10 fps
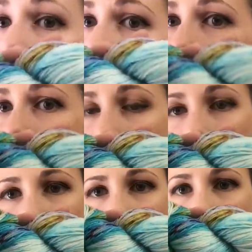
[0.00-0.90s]
I mean, you can
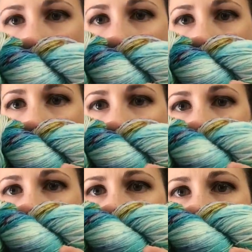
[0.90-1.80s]
tell that they're the same
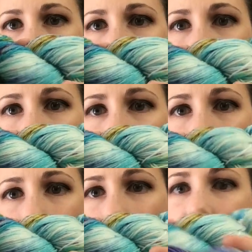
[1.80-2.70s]
colorway, but
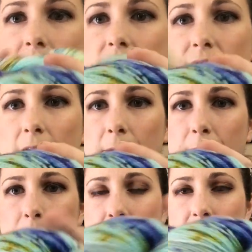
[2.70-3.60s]
it's just different.